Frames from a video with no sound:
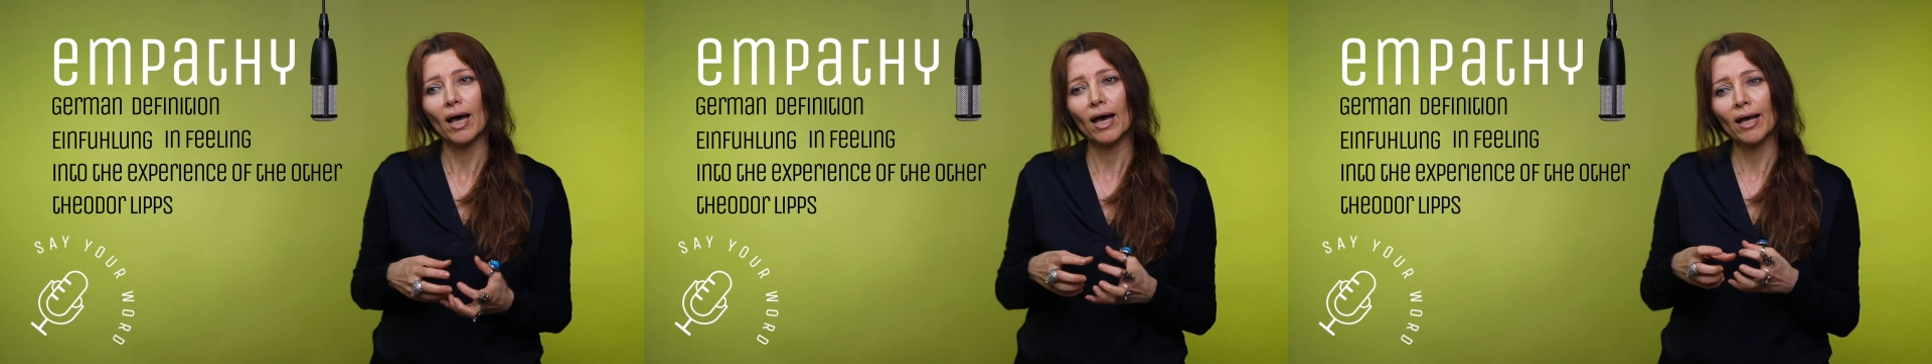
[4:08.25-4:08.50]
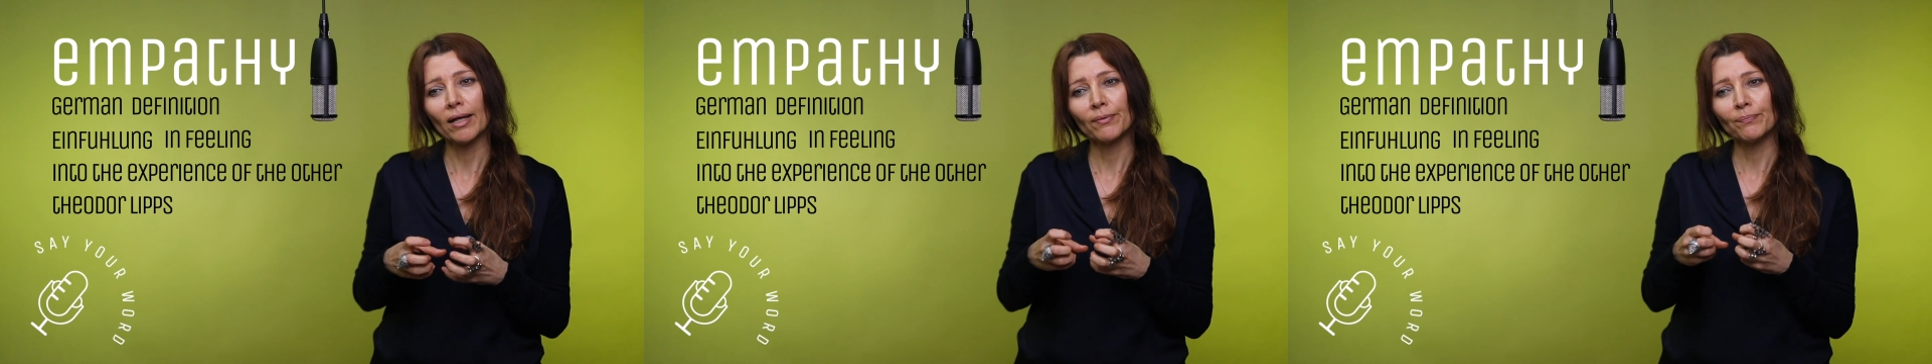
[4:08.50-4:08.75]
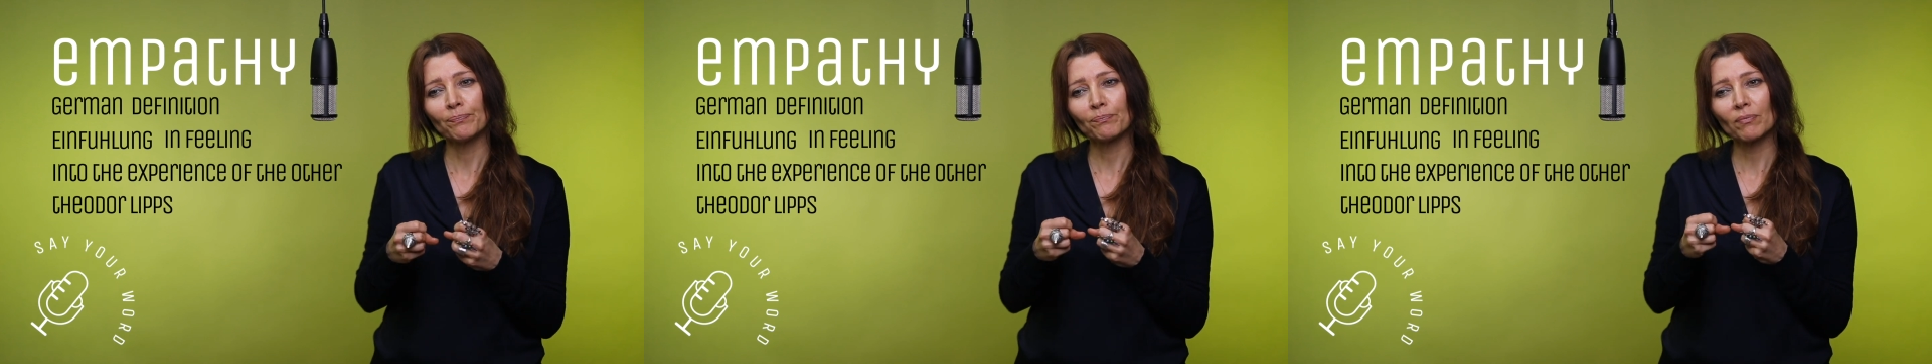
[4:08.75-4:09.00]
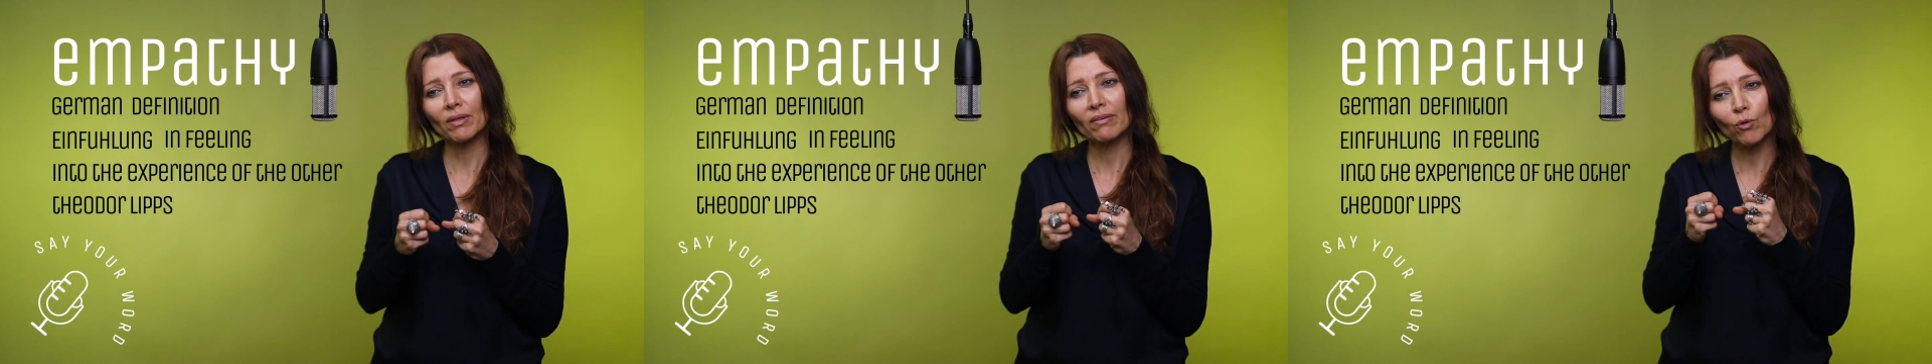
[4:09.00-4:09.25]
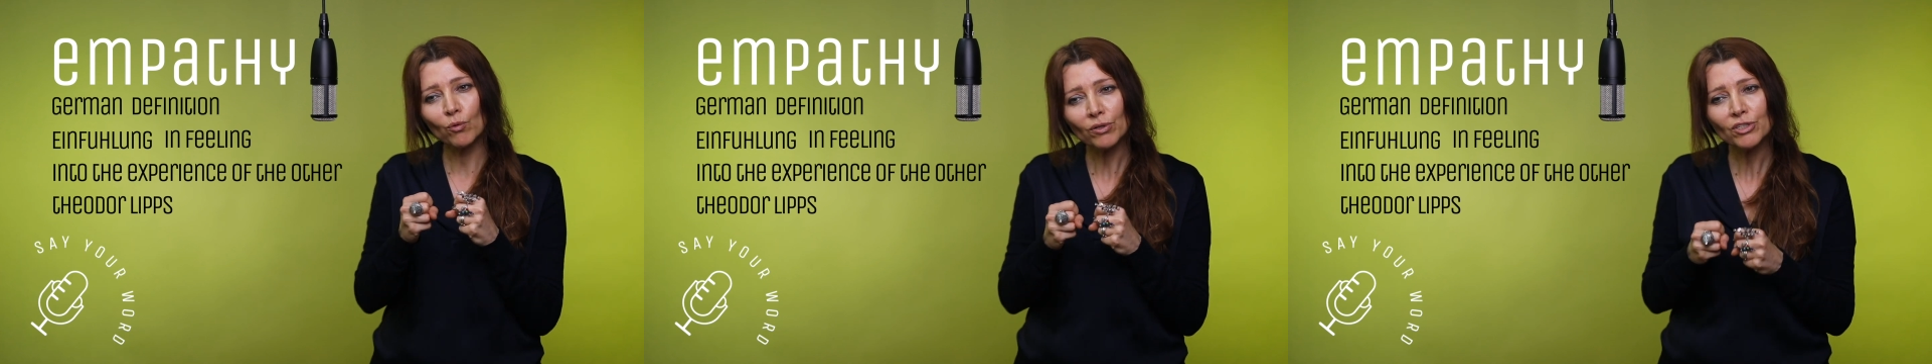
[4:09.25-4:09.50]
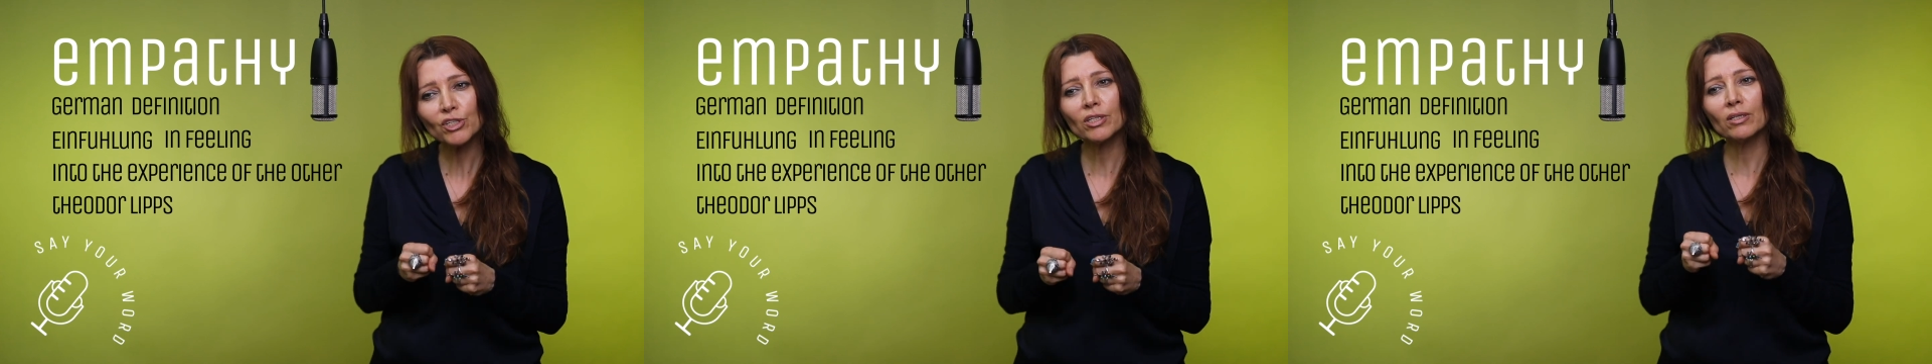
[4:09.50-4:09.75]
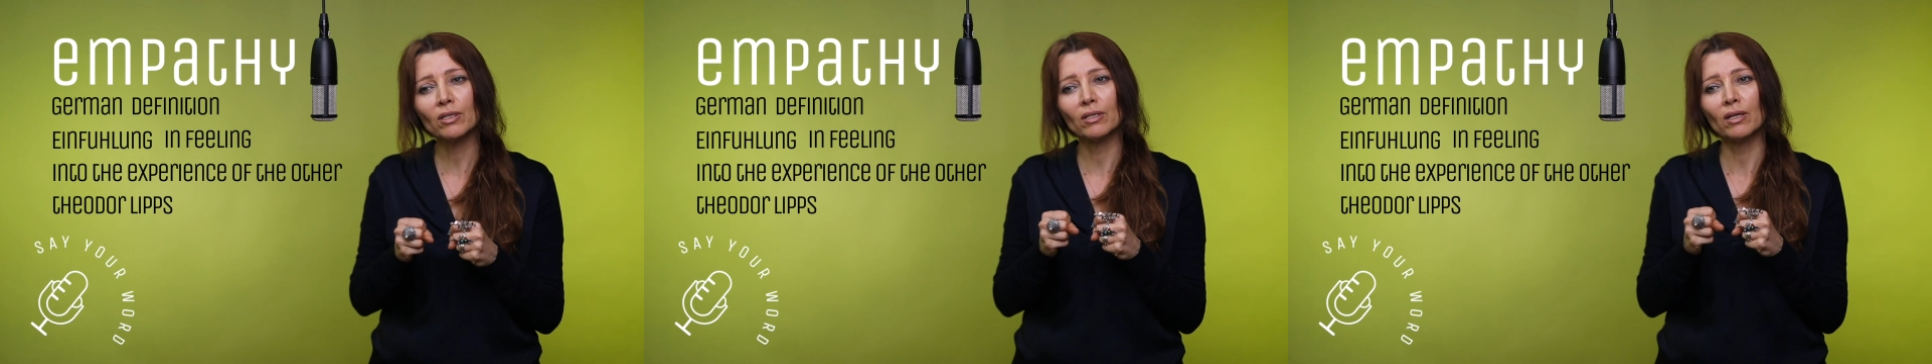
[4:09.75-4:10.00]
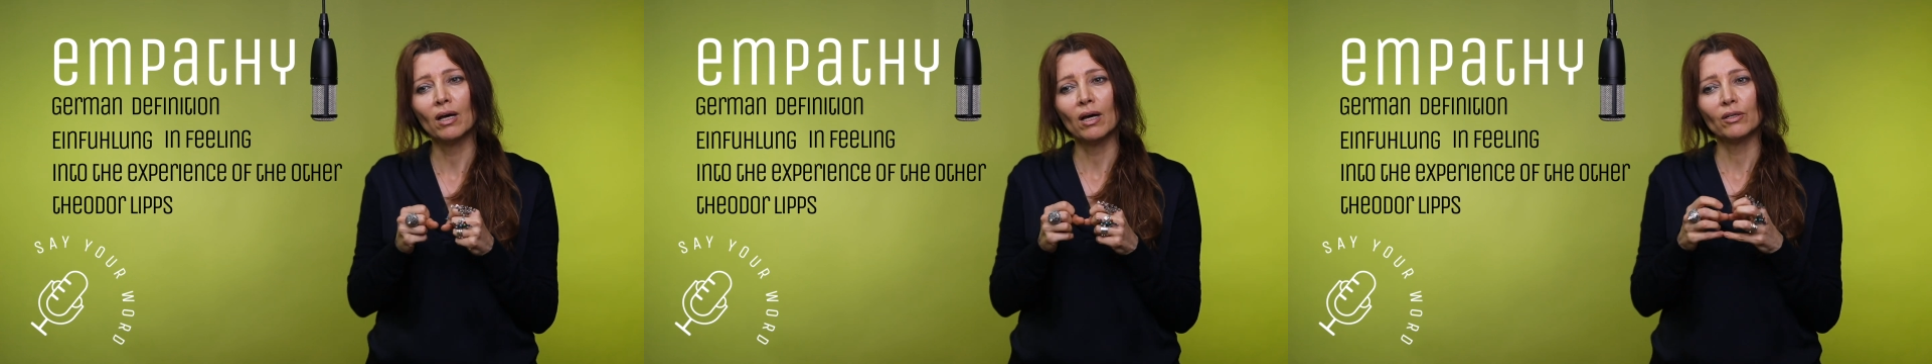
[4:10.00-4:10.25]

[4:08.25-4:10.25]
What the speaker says: And the original